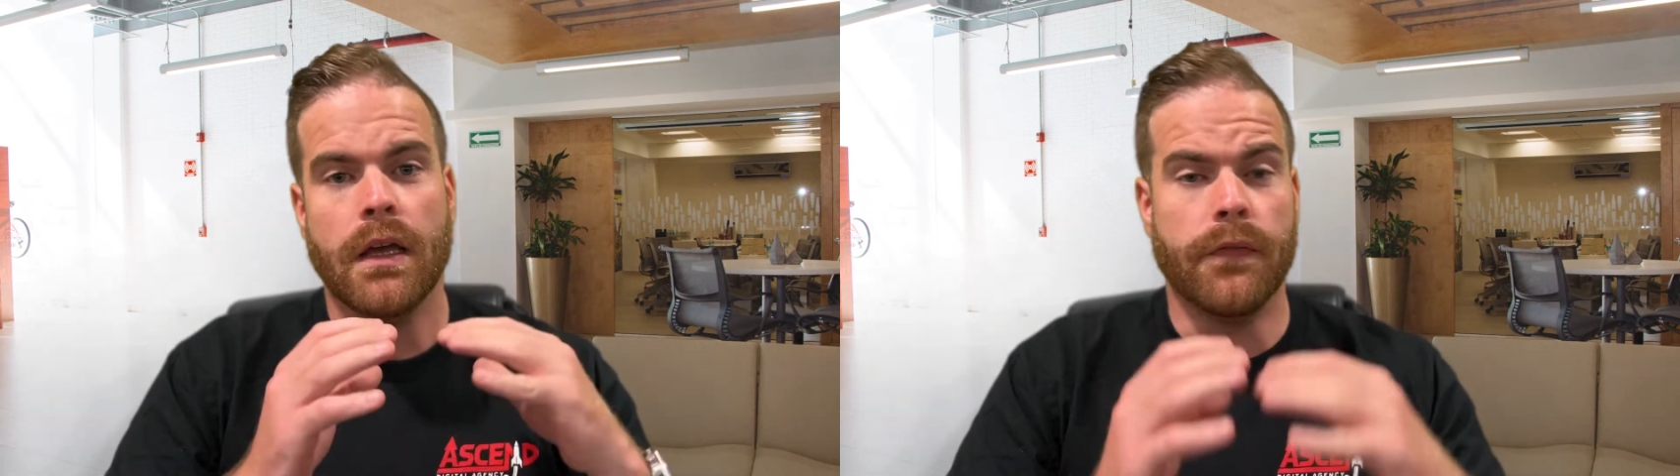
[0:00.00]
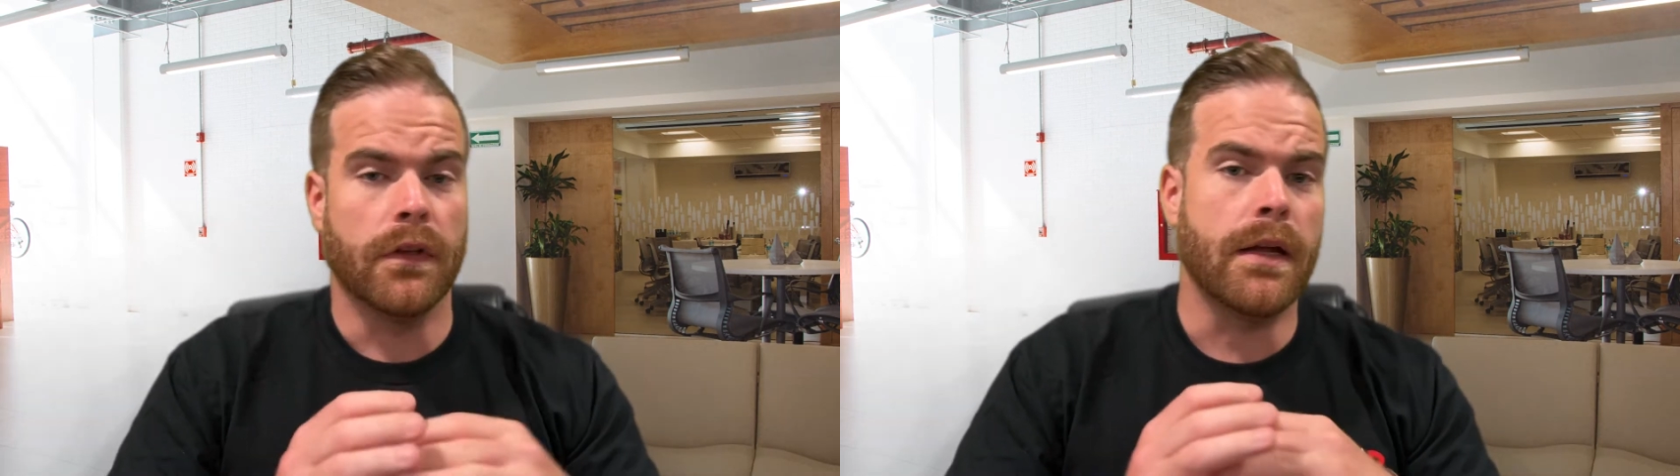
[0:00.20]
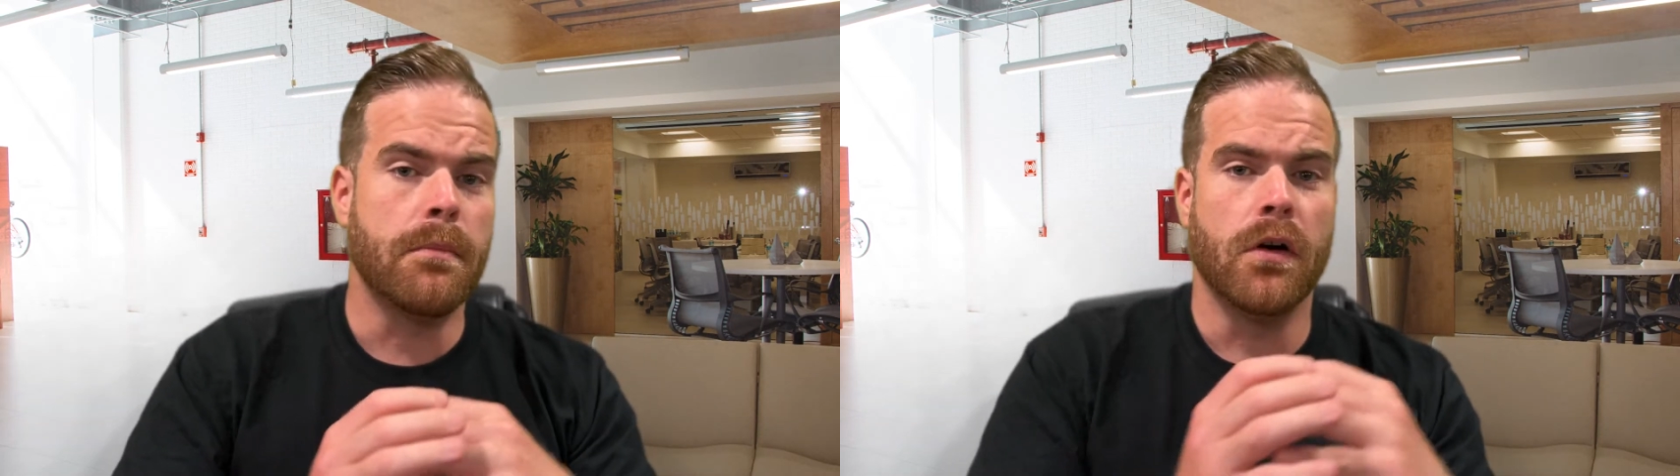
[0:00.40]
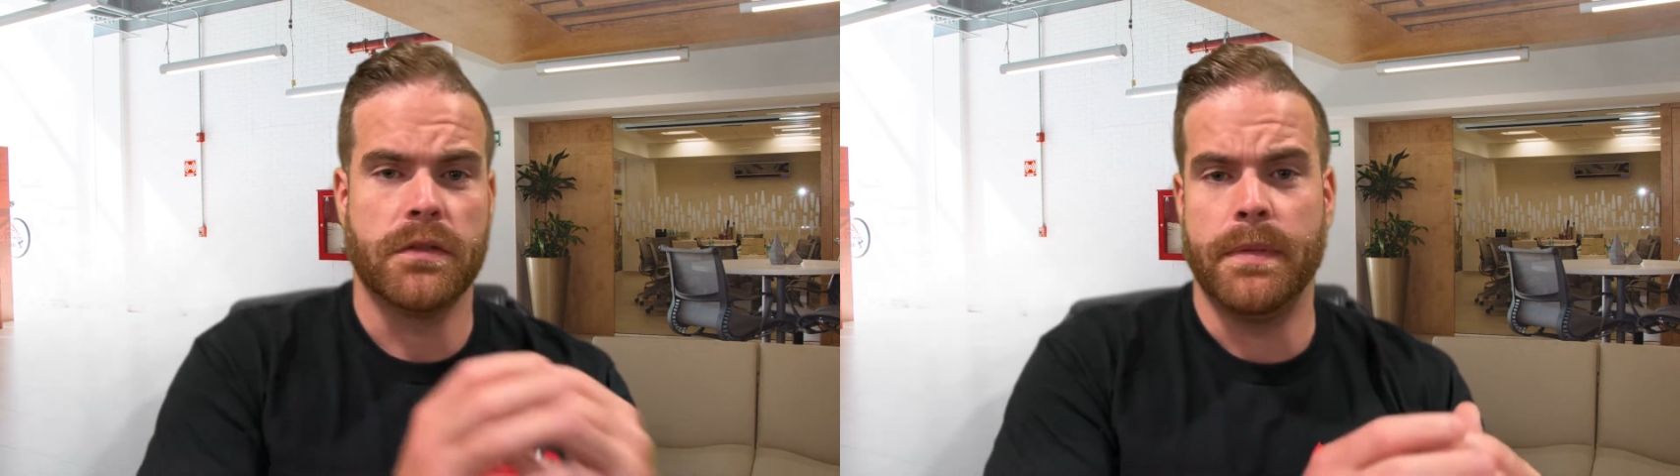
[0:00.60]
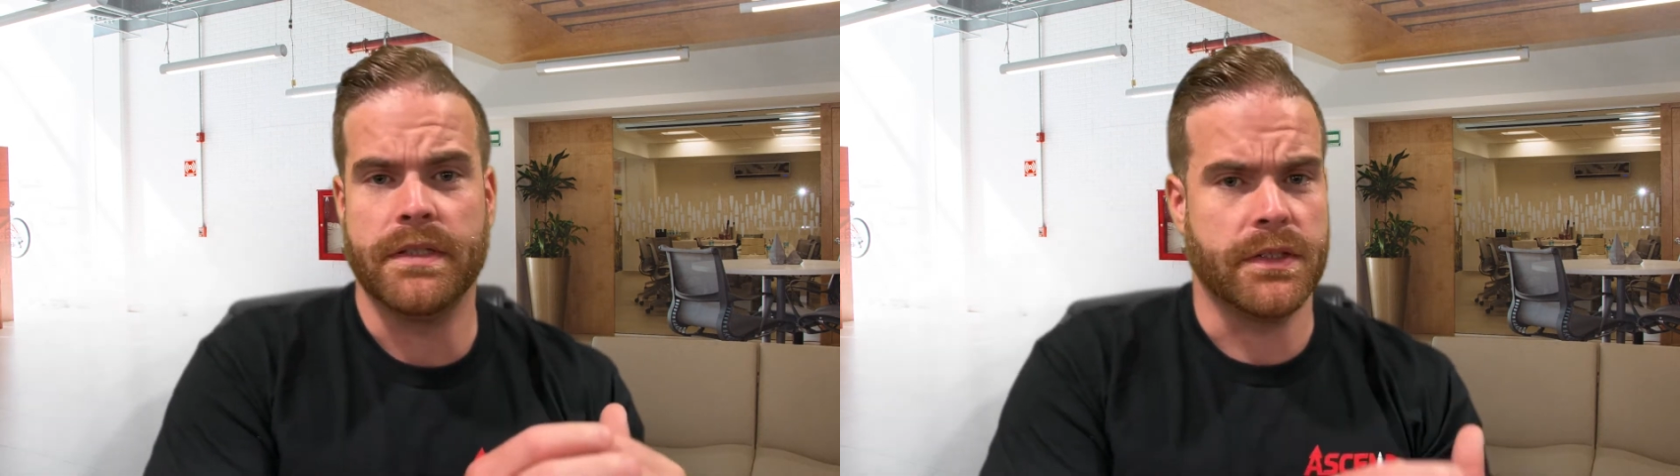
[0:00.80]
If you're like
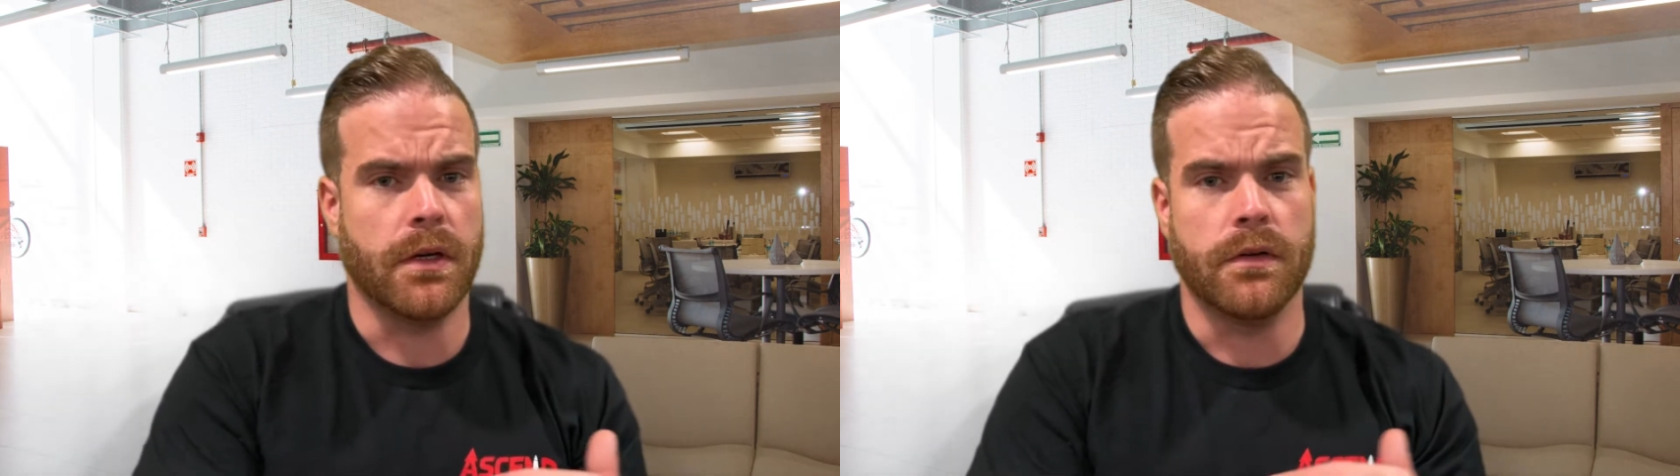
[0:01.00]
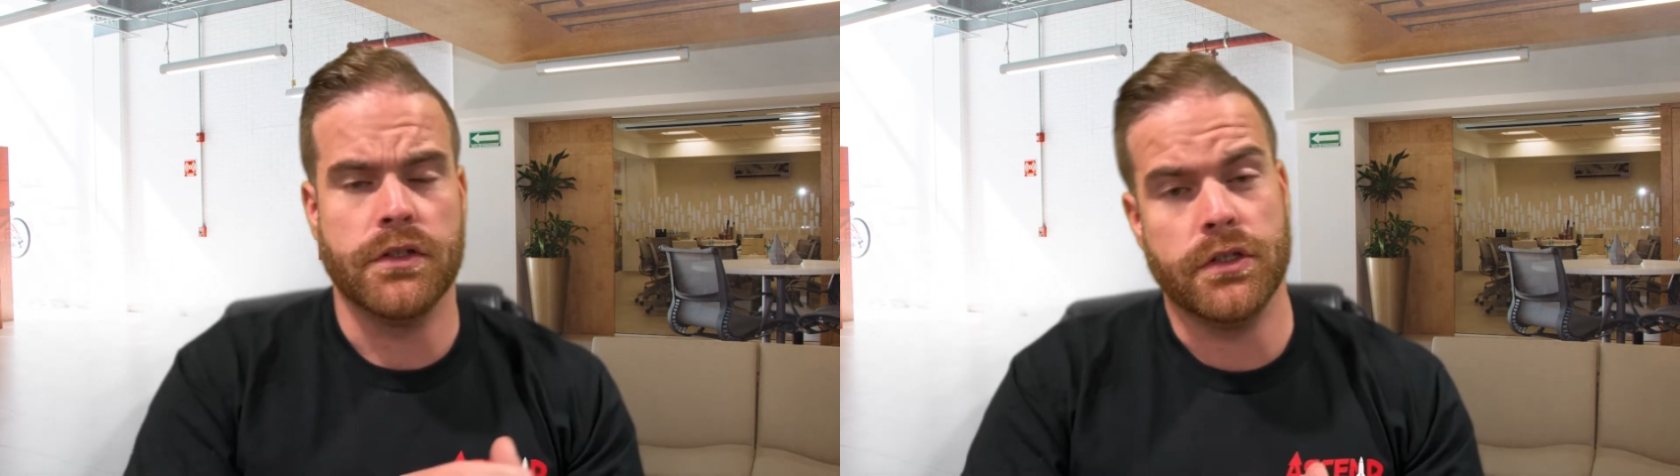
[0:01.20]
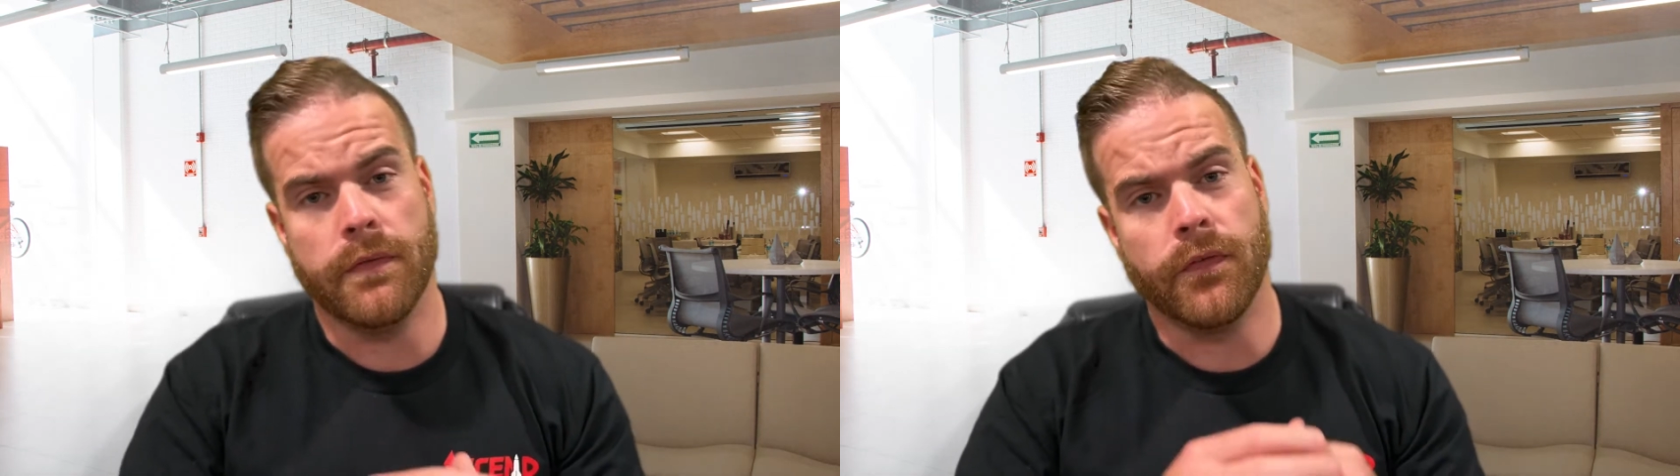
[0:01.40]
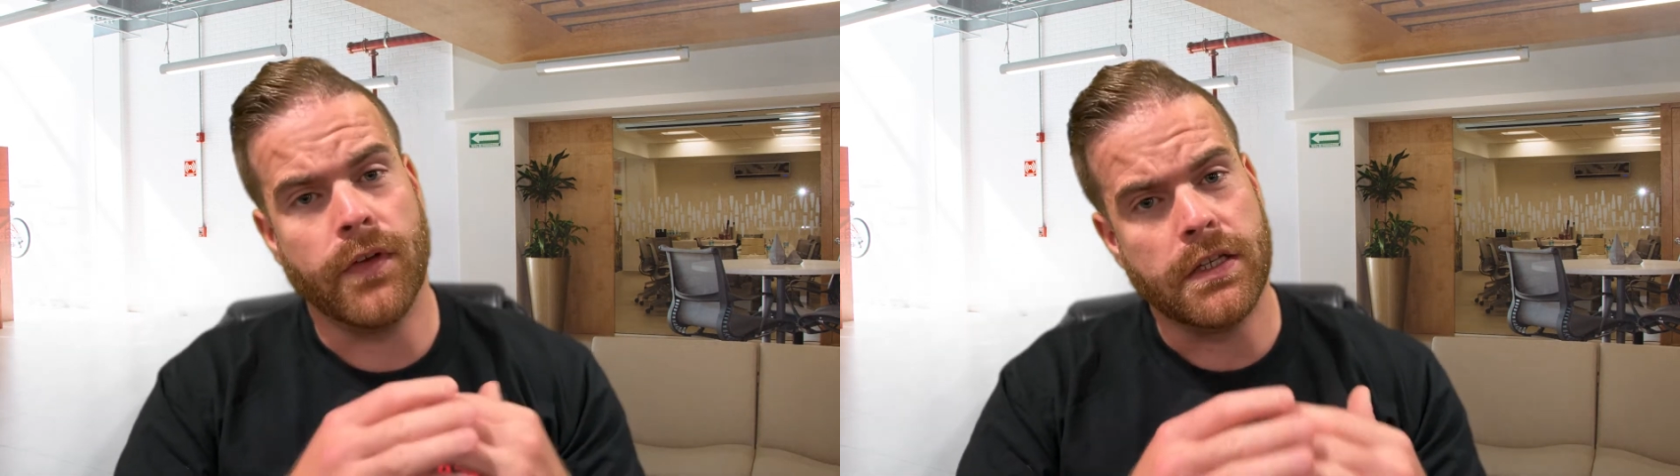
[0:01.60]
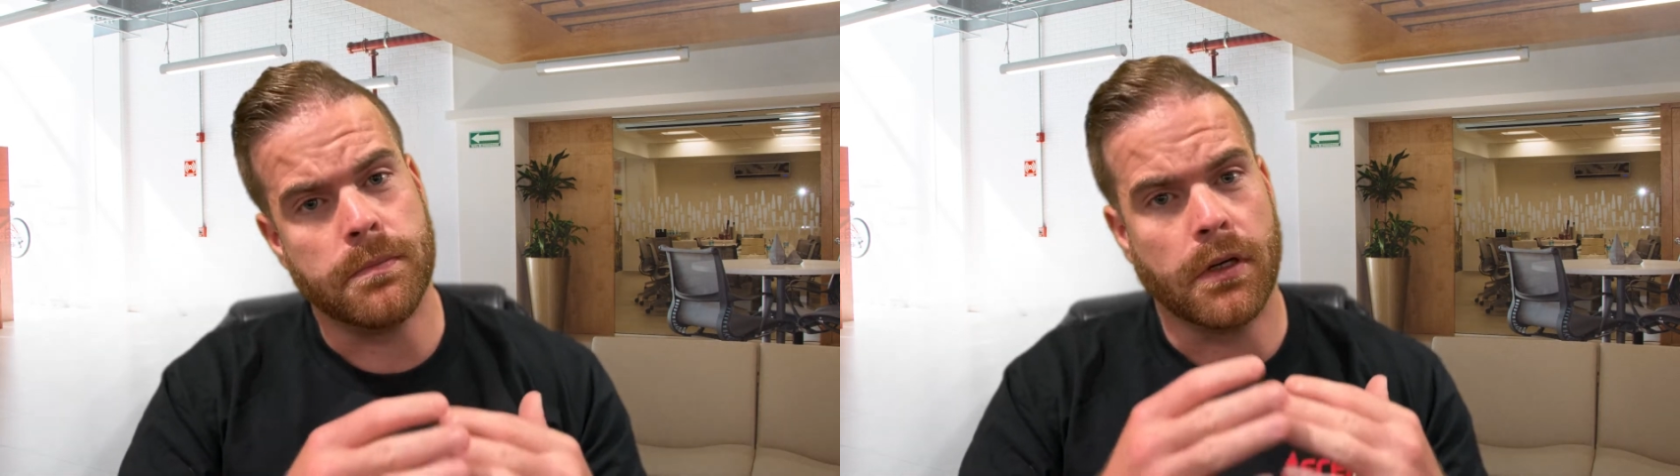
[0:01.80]
most business owners, you have a
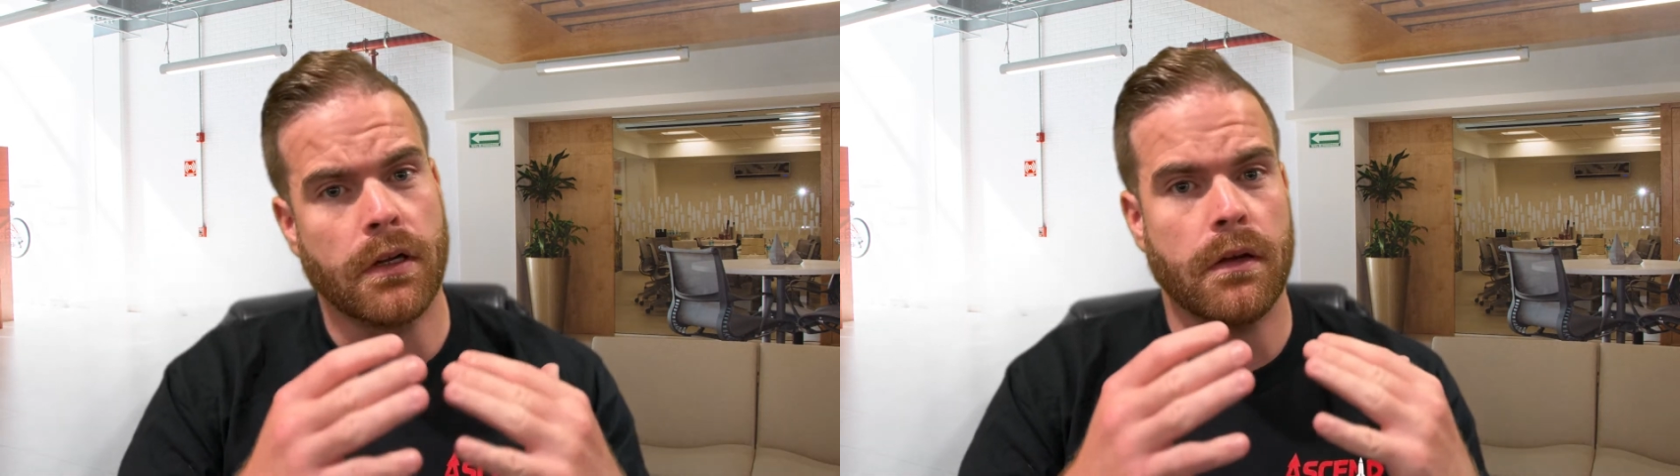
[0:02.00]
Facebook